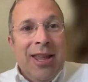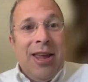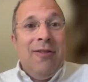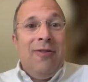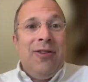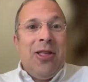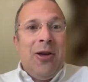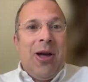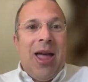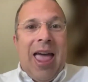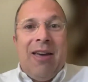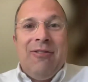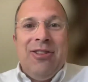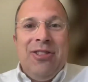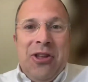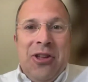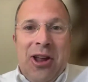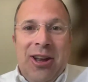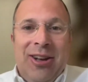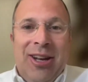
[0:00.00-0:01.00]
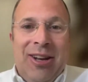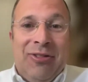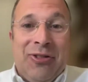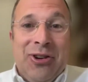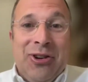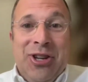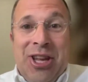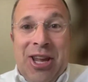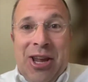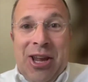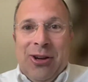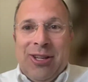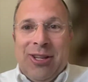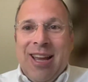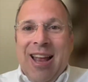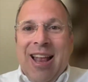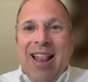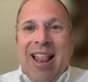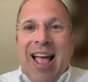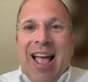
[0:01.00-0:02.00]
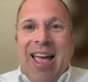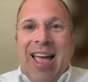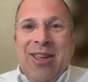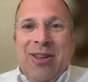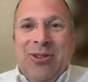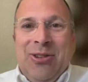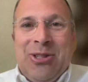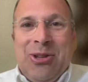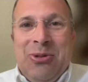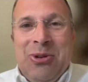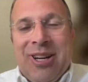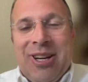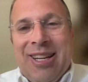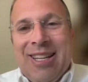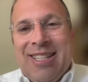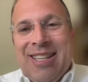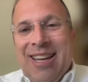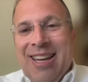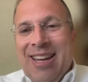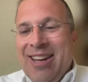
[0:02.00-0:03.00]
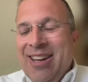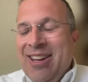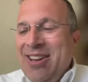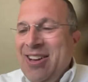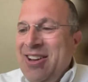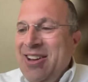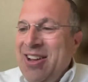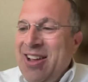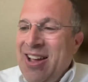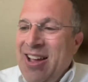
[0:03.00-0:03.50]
Even though I haven't done it for years, I used to work as a